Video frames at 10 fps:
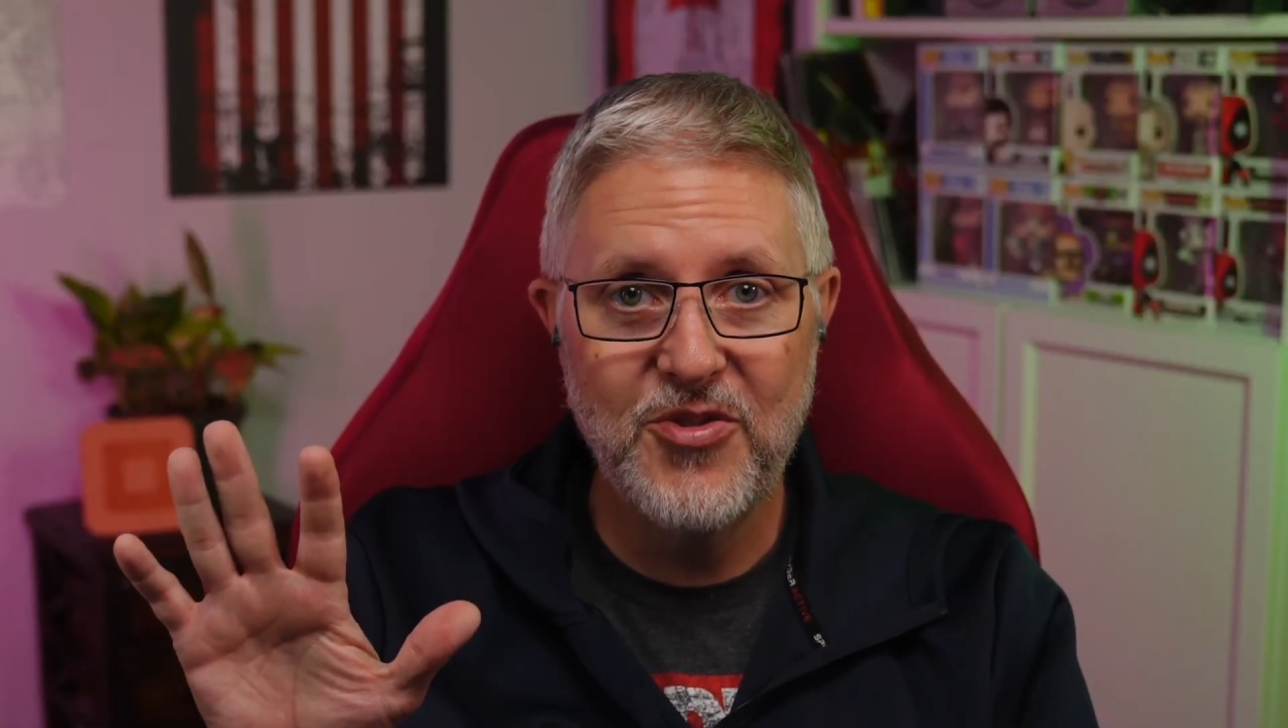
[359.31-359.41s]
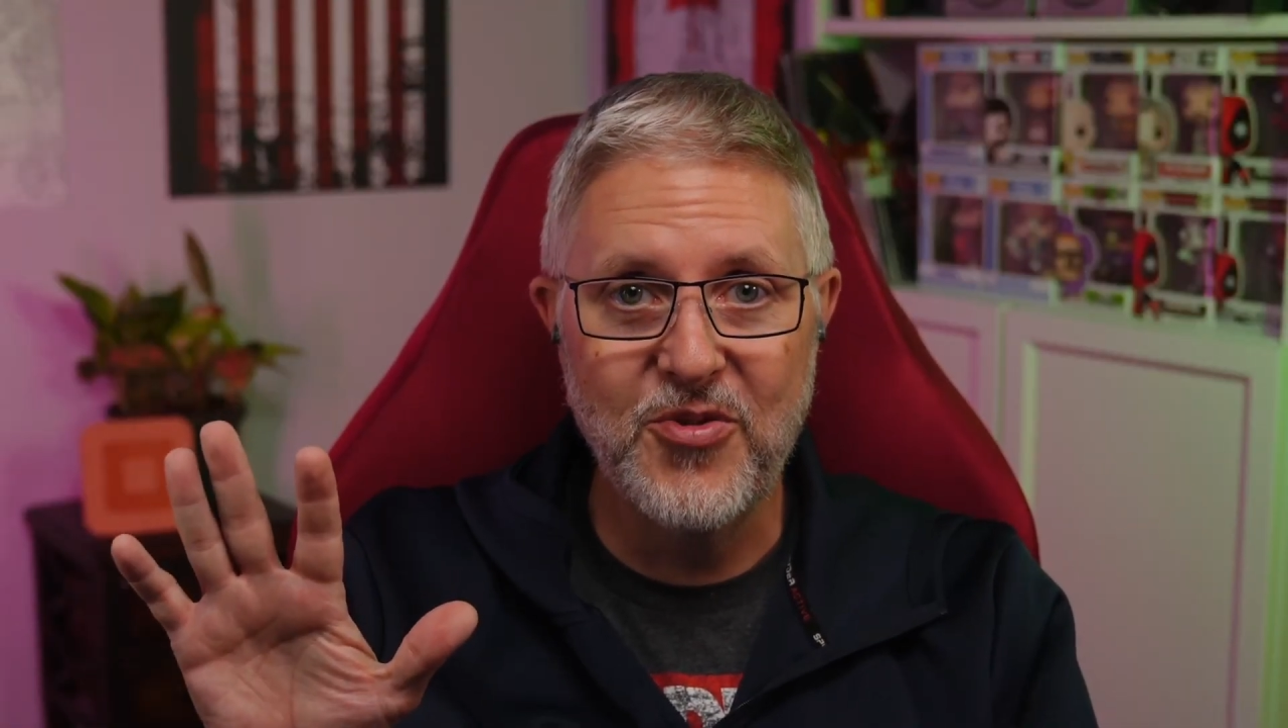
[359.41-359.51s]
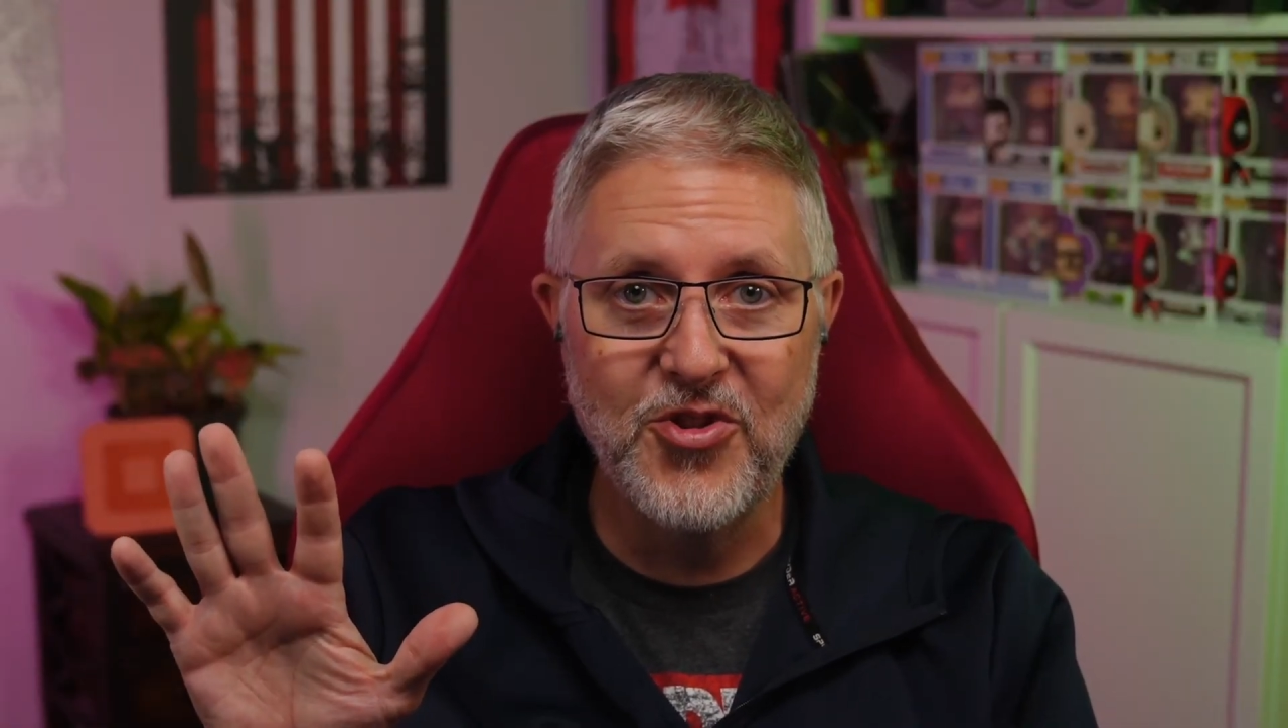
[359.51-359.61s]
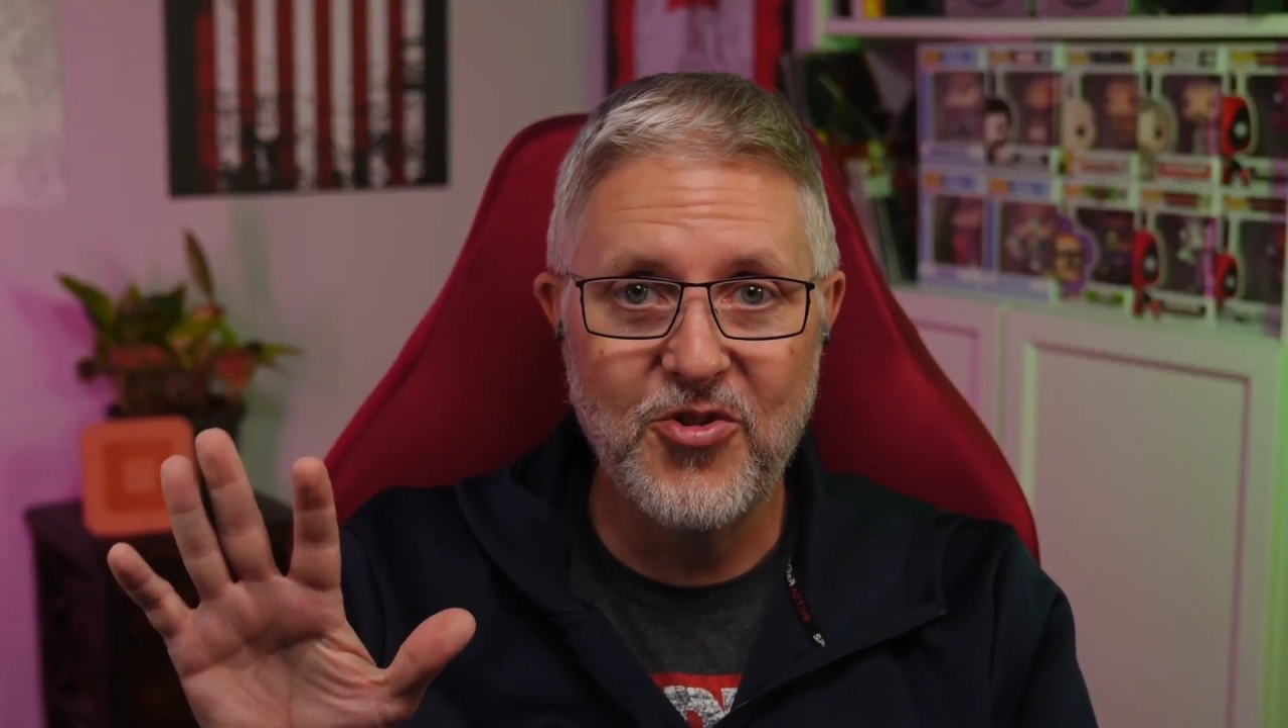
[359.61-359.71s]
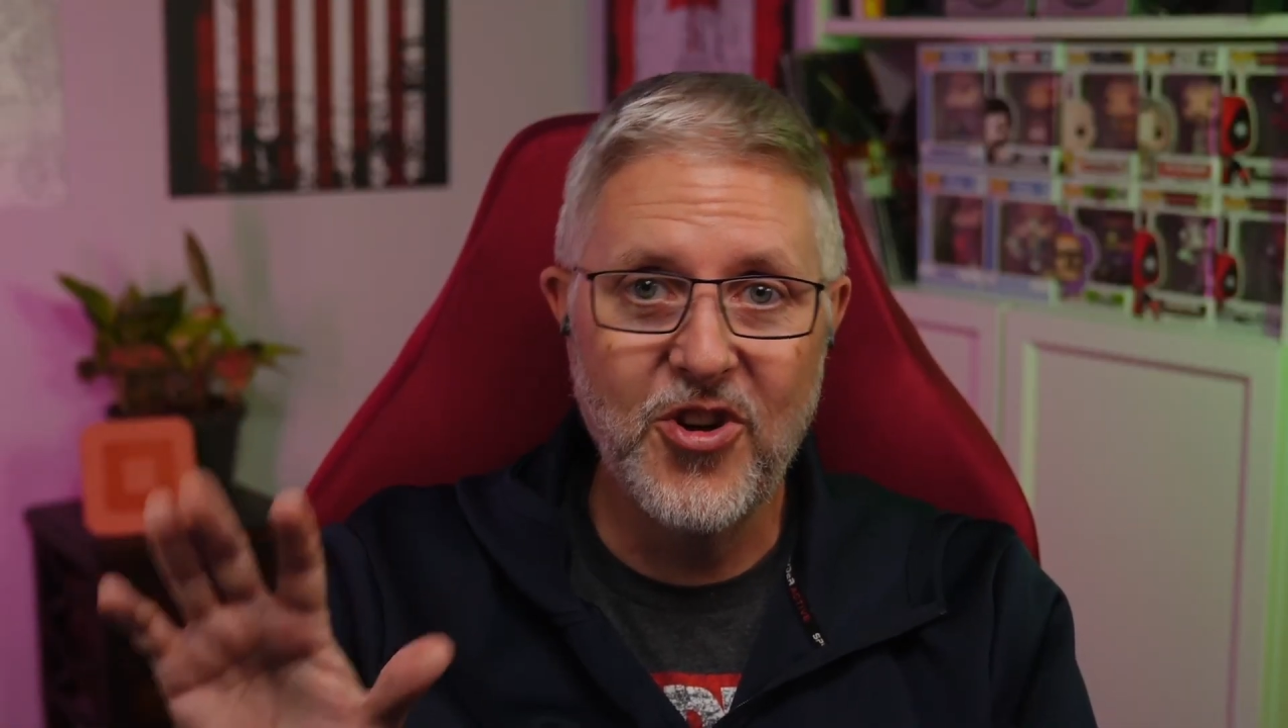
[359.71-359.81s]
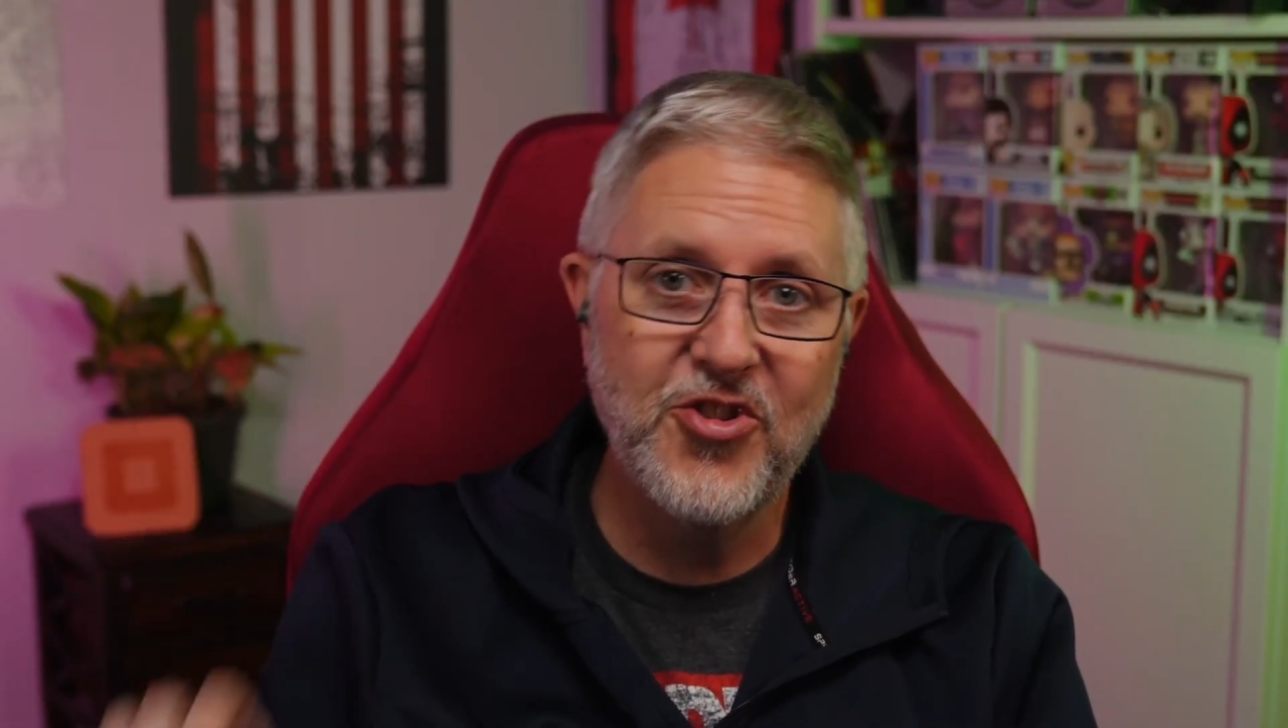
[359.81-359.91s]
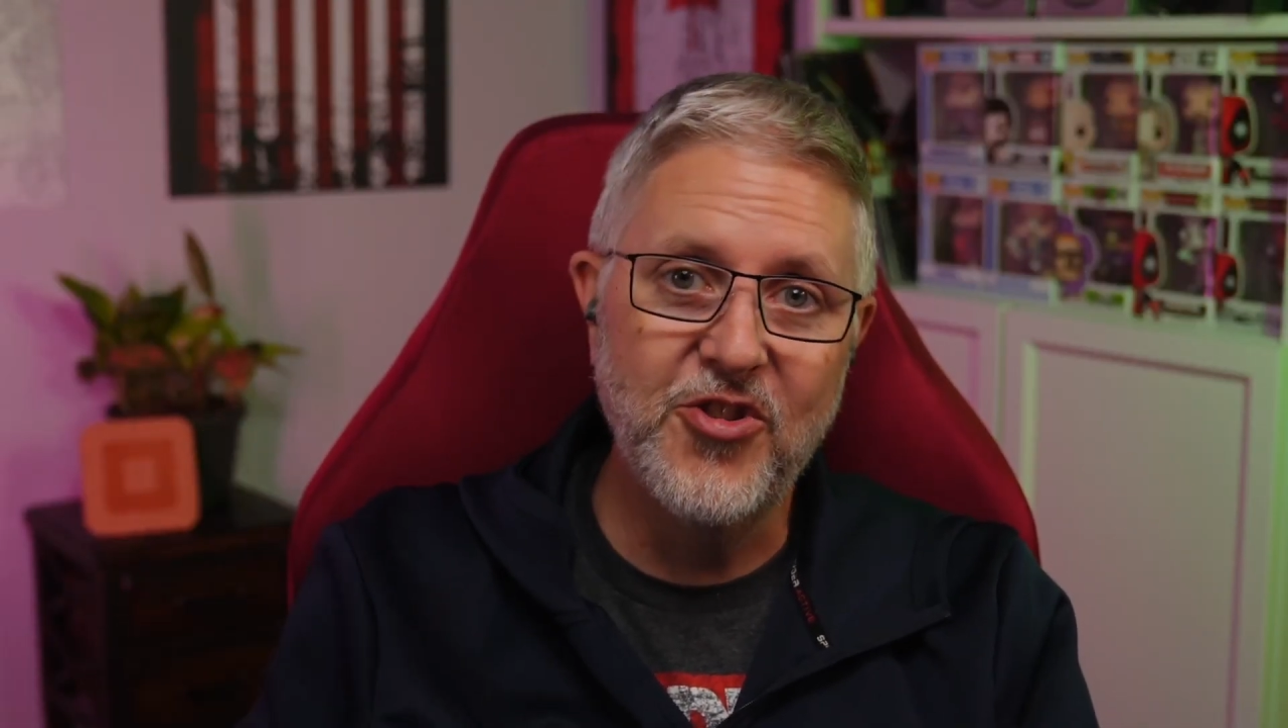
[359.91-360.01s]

for structured